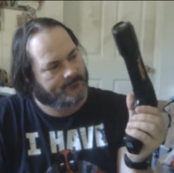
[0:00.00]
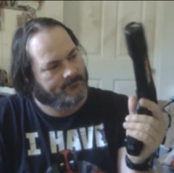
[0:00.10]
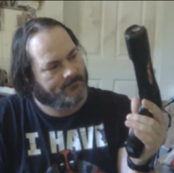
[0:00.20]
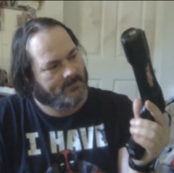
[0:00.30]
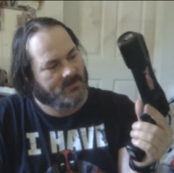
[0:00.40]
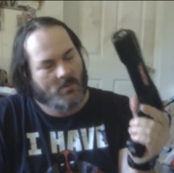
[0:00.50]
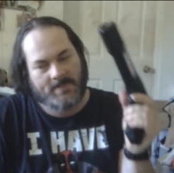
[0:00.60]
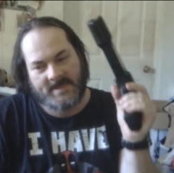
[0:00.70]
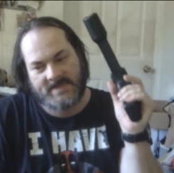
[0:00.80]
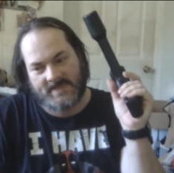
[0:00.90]
the one
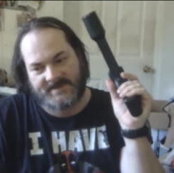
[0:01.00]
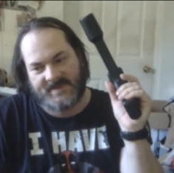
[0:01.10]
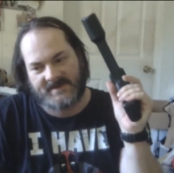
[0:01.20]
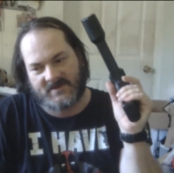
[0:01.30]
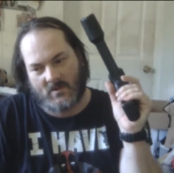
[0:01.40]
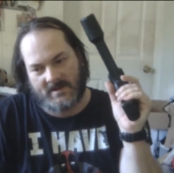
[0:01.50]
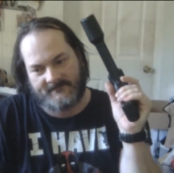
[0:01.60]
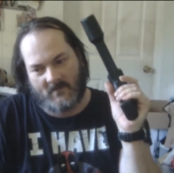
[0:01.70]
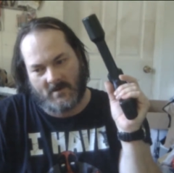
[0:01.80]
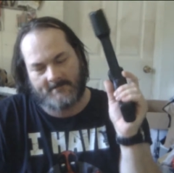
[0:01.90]
thing that this had going
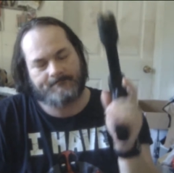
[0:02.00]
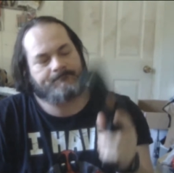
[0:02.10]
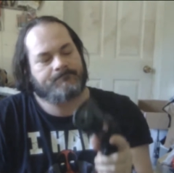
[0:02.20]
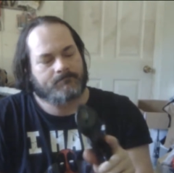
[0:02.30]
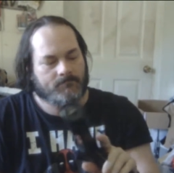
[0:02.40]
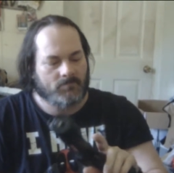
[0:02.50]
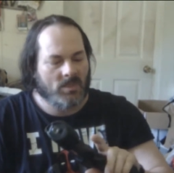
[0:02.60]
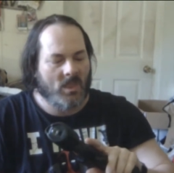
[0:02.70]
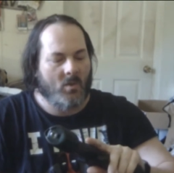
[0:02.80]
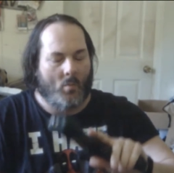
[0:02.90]
for it
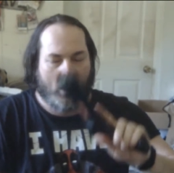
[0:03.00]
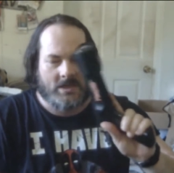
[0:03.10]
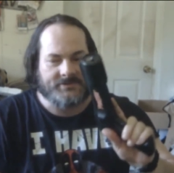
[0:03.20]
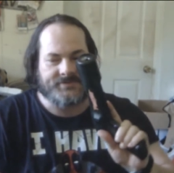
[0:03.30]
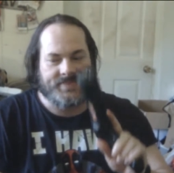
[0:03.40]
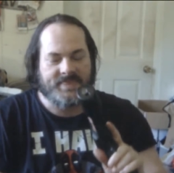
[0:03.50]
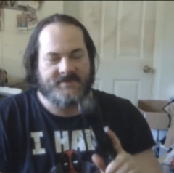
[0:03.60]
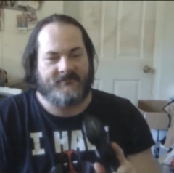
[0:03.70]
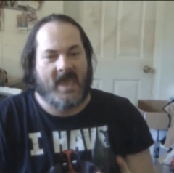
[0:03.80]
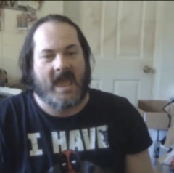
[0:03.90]
was
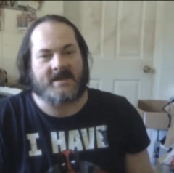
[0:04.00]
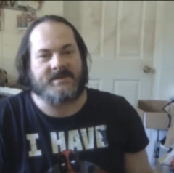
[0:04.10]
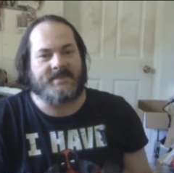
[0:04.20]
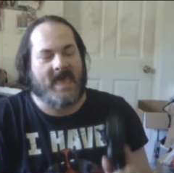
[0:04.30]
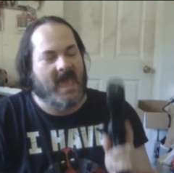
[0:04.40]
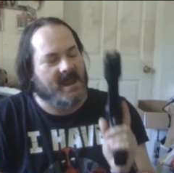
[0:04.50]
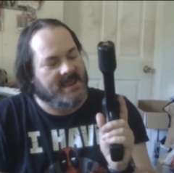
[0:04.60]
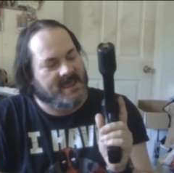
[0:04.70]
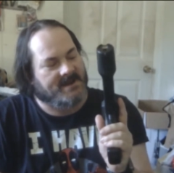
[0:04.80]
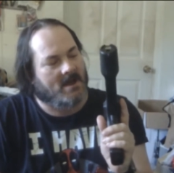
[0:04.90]
the fact that
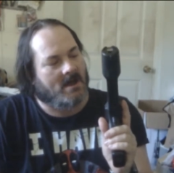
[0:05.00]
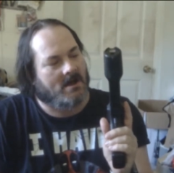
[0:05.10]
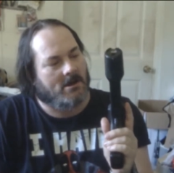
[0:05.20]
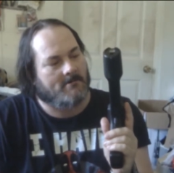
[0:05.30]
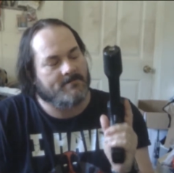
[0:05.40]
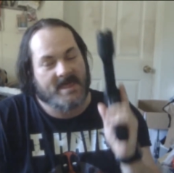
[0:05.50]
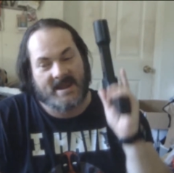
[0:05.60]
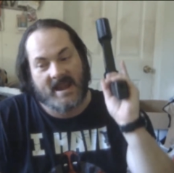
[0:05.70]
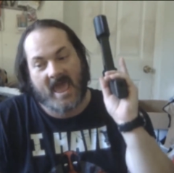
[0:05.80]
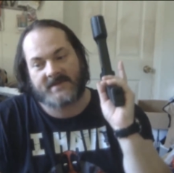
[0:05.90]
it
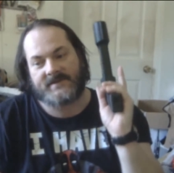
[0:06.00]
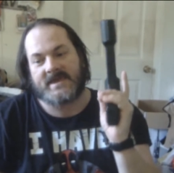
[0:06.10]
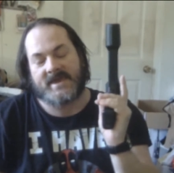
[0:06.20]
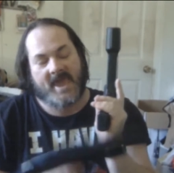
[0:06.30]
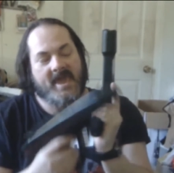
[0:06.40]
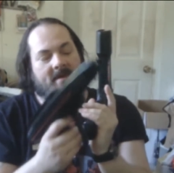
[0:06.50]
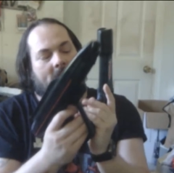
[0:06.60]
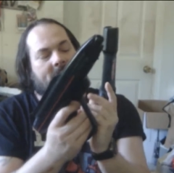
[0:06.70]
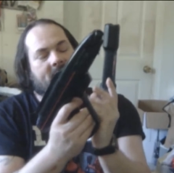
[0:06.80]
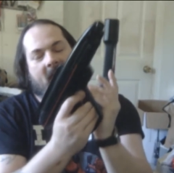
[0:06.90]
actually
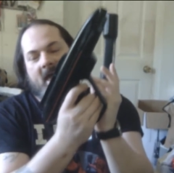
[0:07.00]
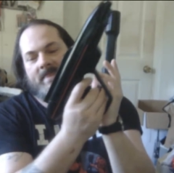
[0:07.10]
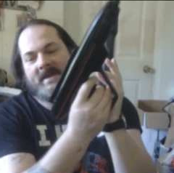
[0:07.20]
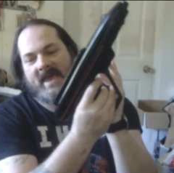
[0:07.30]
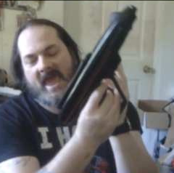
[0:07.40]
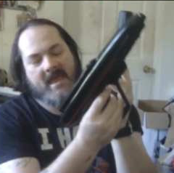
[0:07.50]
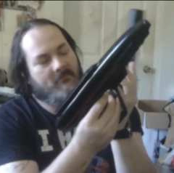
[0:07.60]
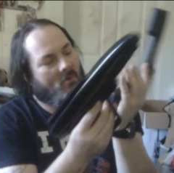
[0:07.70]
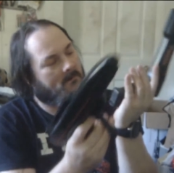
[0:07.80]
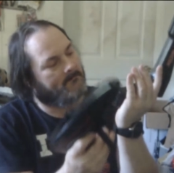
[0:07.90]
it had the
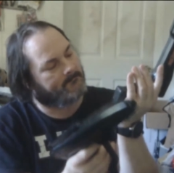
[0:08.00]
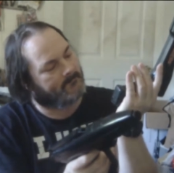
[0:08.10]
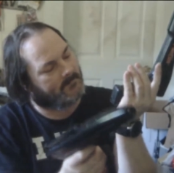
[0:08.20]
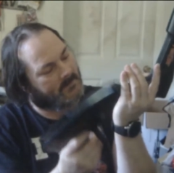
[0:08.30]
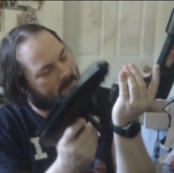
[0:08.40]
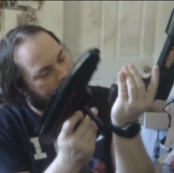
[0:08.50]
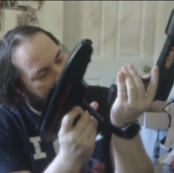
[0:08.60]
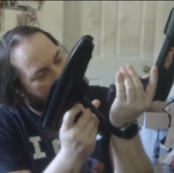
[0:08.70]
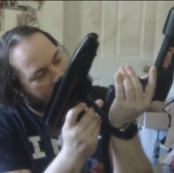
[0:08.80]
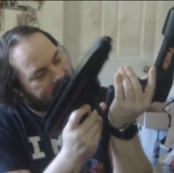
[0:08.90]
cable
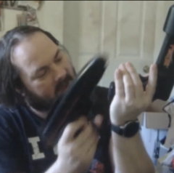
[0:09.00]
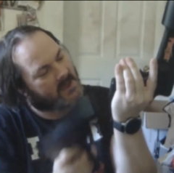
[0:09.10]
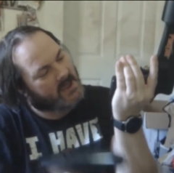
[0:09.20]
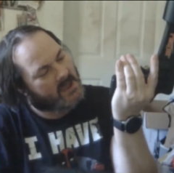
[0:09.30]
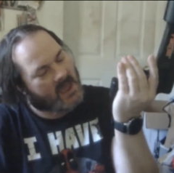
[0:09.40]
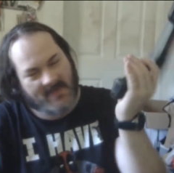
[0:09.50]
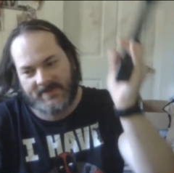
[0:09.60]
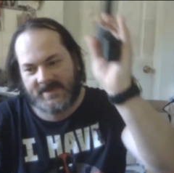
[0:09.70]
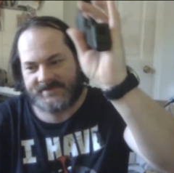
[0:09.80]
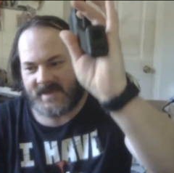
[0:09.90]
that I
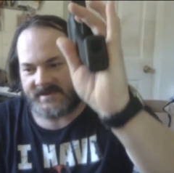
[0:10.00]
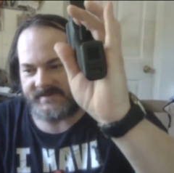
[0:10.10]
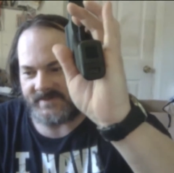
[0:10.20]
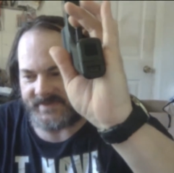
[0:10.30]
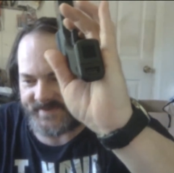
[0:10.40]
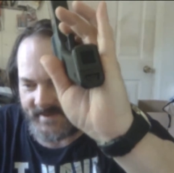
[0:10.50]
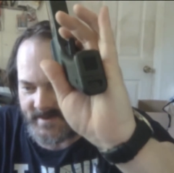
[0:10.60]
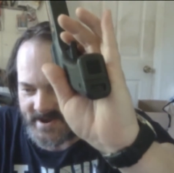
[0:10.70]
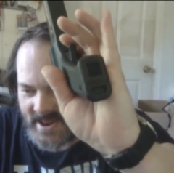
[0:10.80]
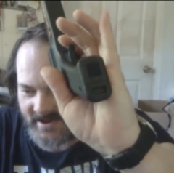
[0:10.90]
think it's actually the same
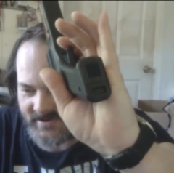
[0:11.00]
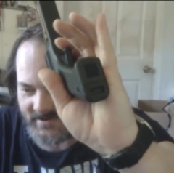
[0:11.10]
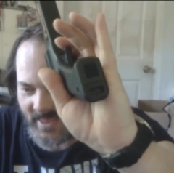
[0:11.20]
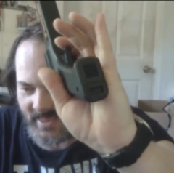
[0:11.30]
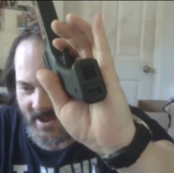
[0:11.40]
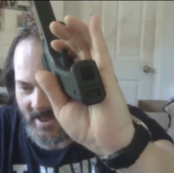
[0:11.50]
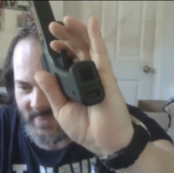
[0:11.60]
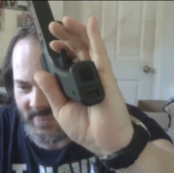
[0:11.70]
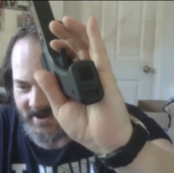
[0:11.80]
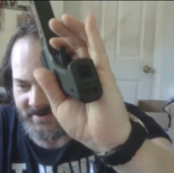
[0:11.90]
connector that
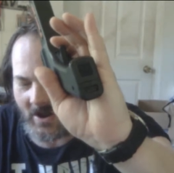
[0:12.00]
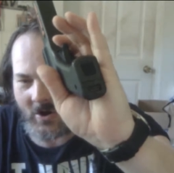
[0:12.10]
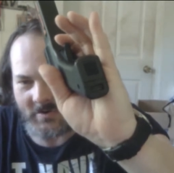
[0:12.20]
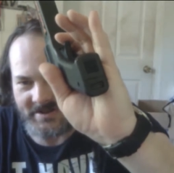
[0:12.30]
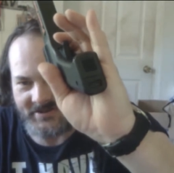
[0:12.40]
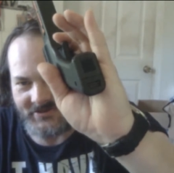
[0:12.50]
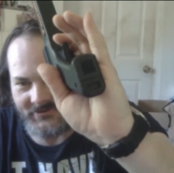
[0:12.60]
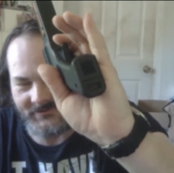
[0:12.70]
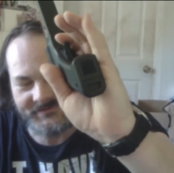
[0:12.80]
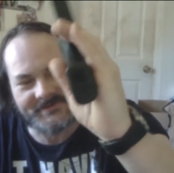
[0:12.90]
the Atari
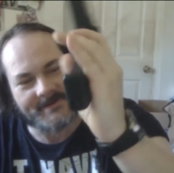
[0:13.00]
used.